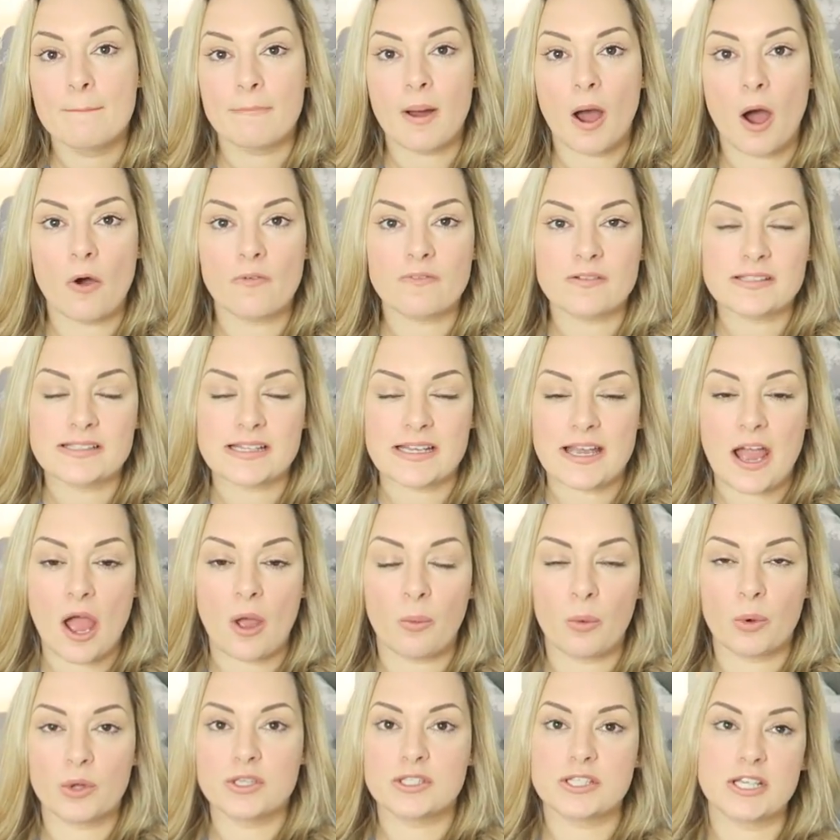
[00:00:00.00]
but obviously
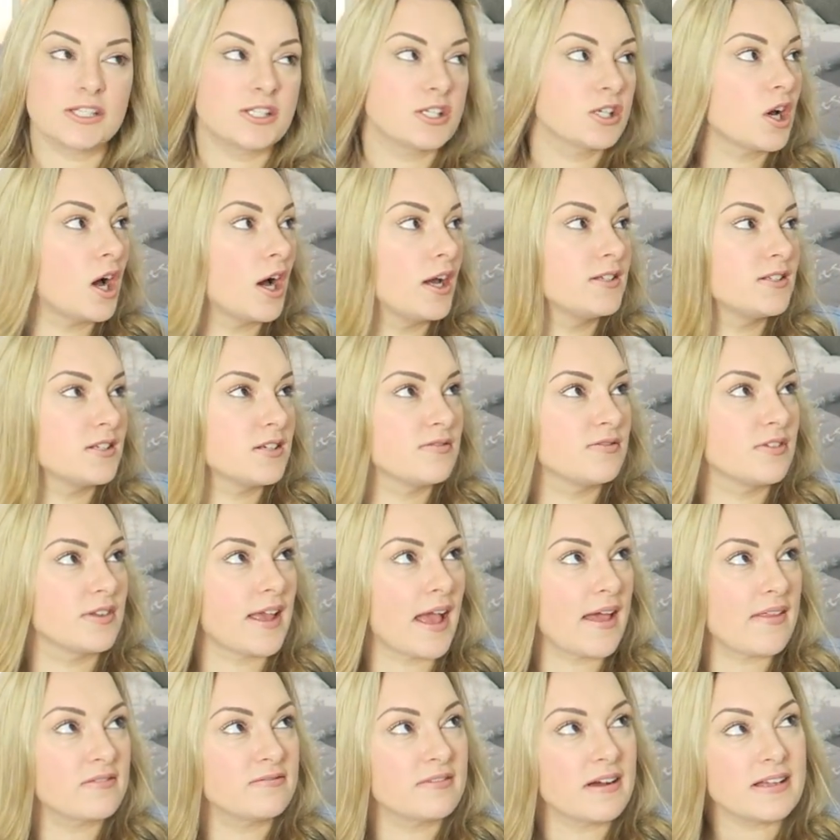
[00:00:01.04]
i wanted to kind of
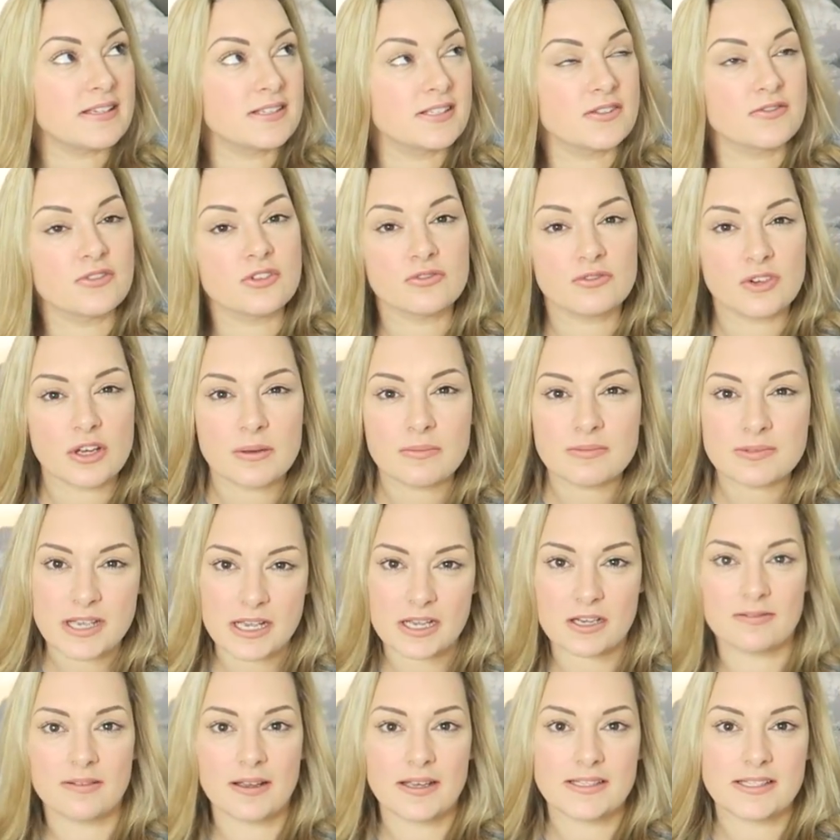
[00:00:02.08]
get the rest of the room
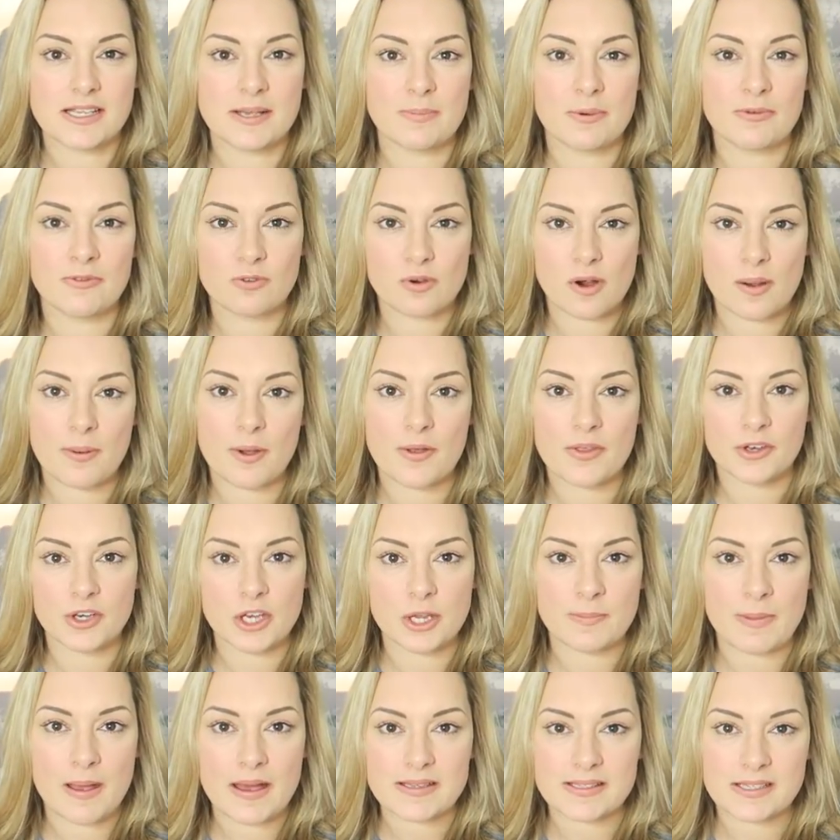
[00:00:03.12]
decorated before i put the
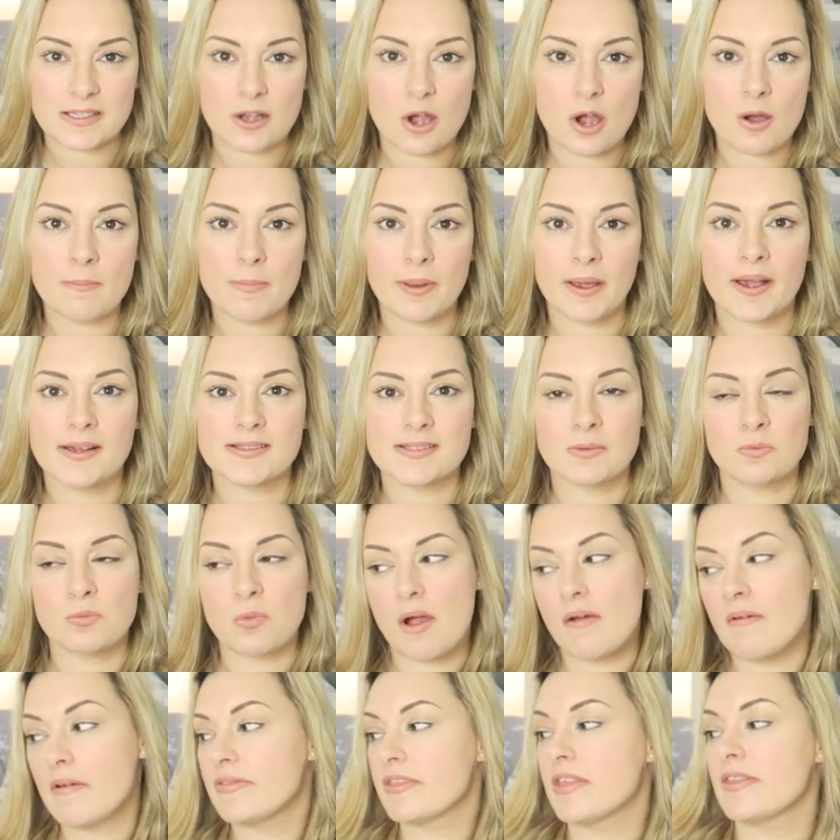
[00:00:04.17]
new bedding on because i'm
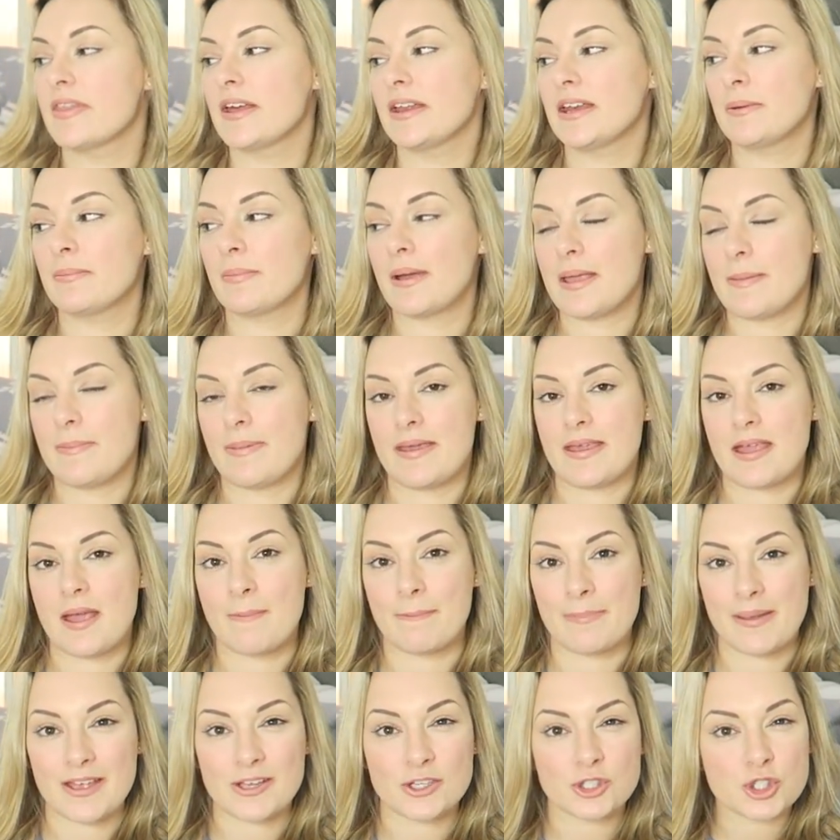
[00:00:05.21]
worried that then it may be
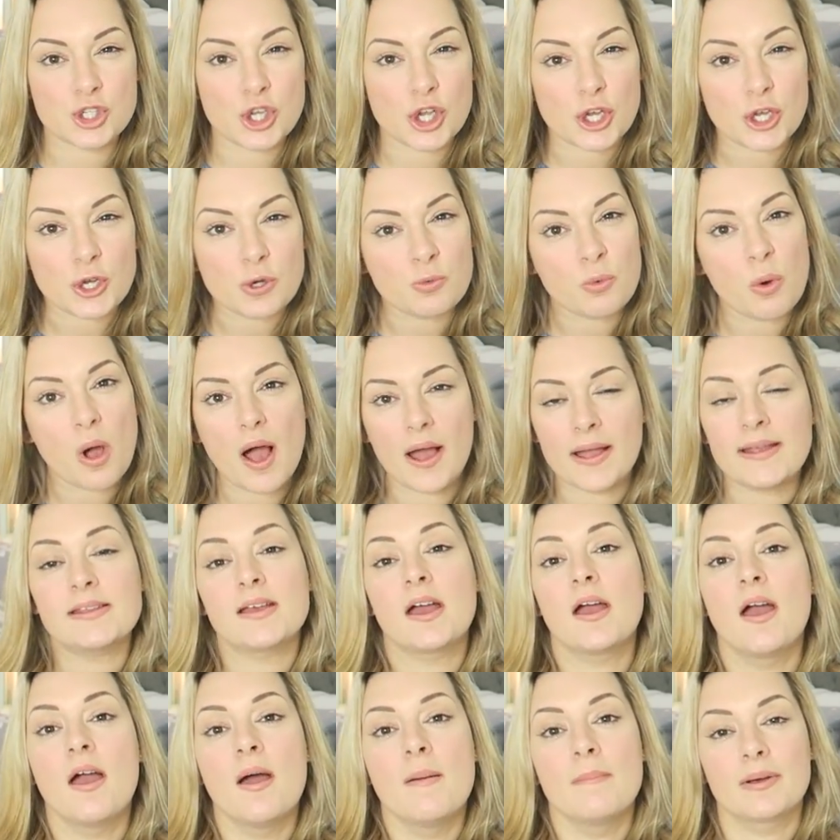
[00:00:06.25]
a bit too
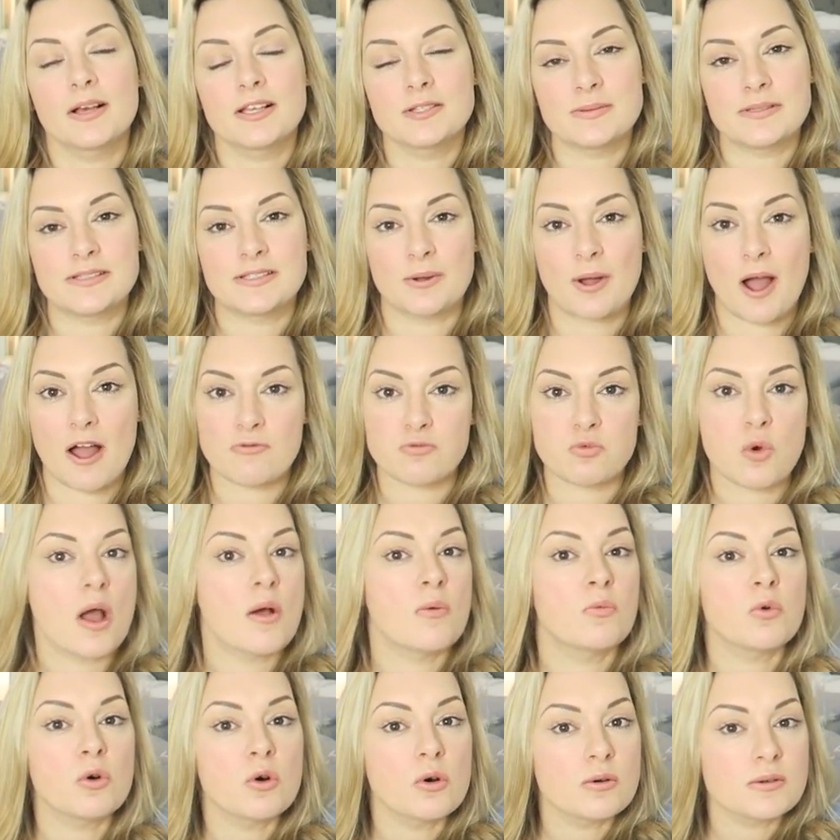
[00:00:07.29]
white because we still have
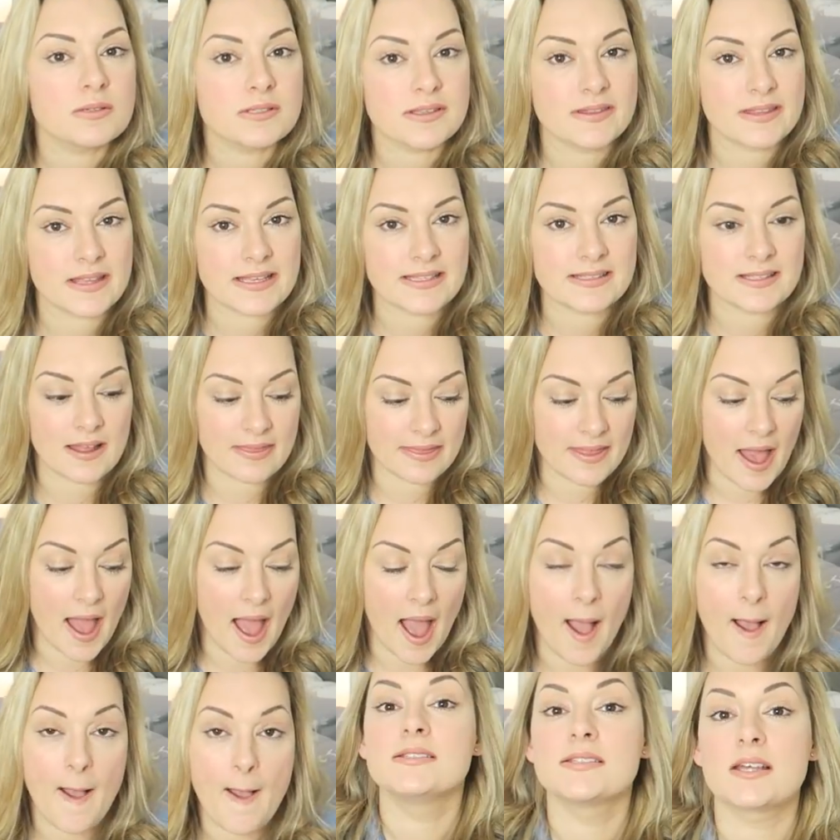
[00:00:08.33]
white walls and things like
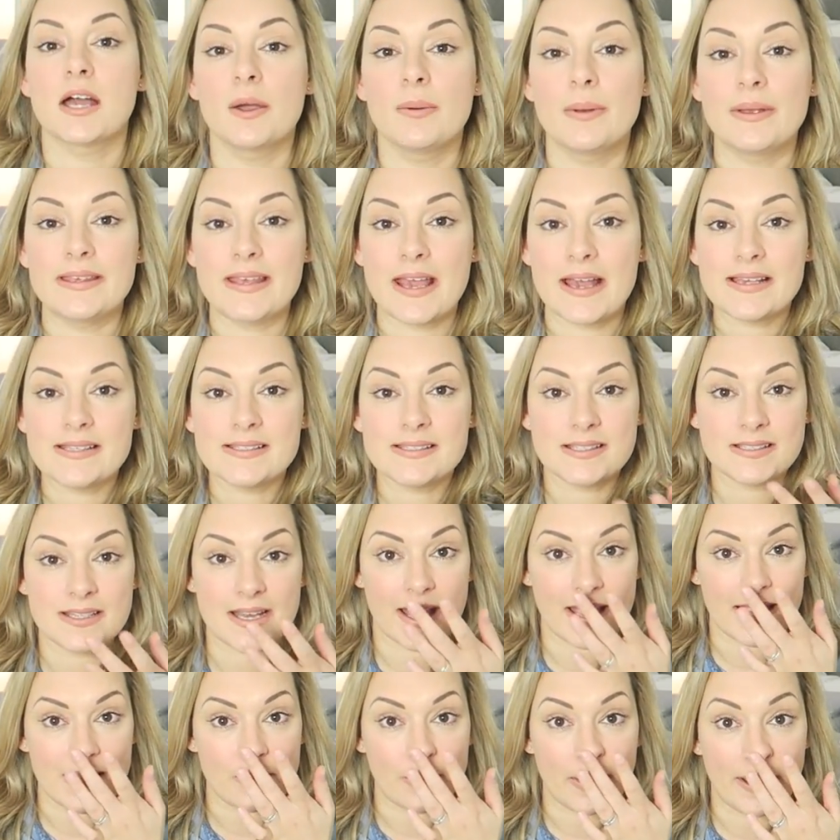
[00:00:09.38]
that so
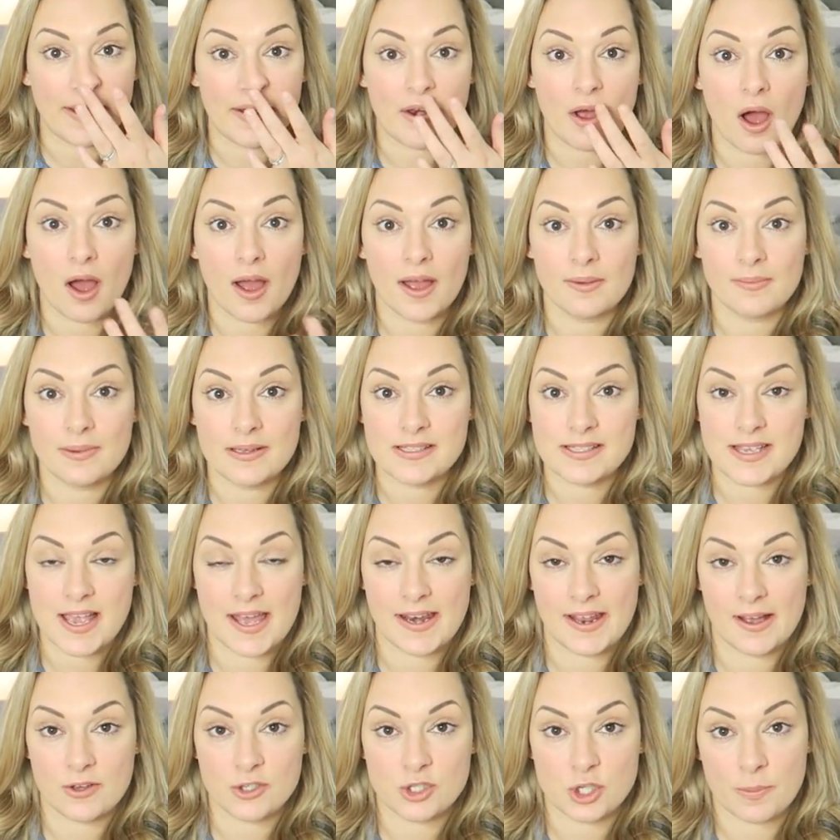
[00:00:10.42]
yesterday when i went to
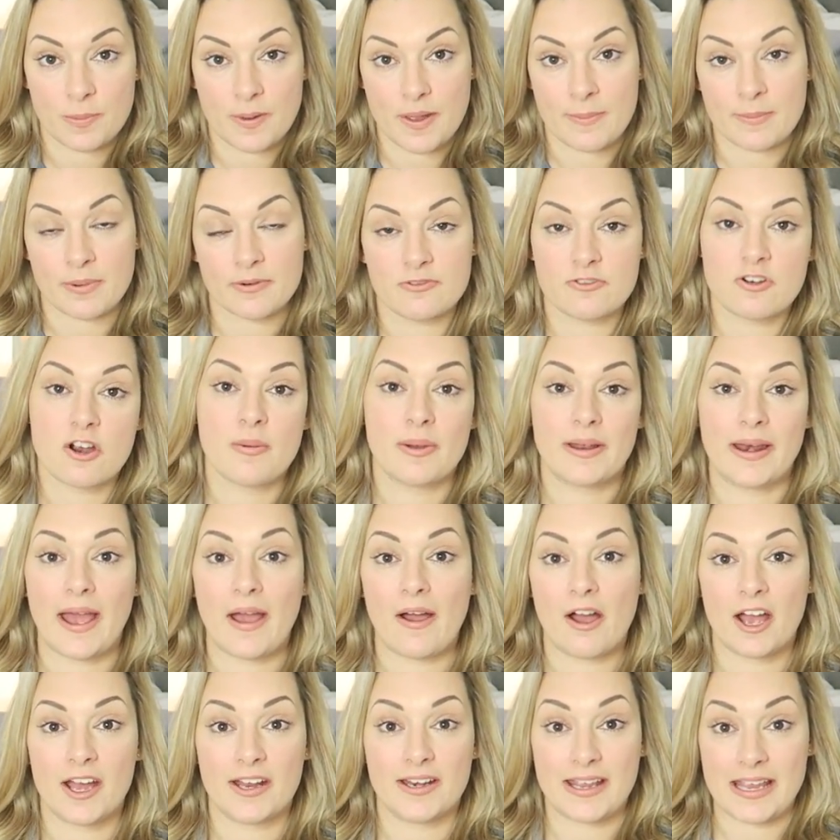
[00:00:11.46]
head out shopping before i went
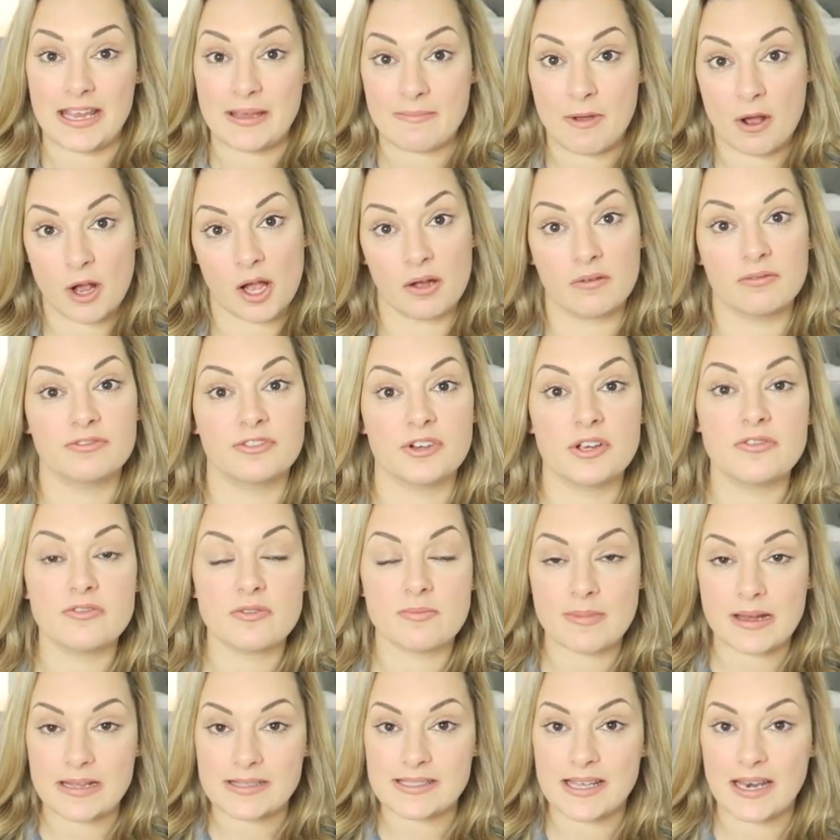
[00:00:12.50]
out i had an email come through
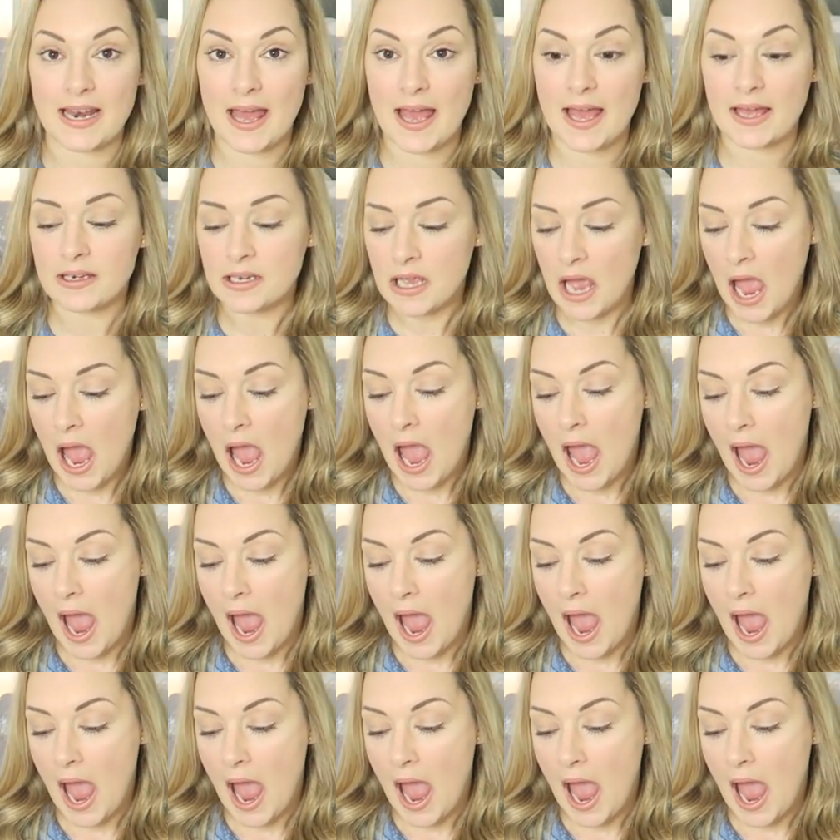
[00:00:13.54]
from matalan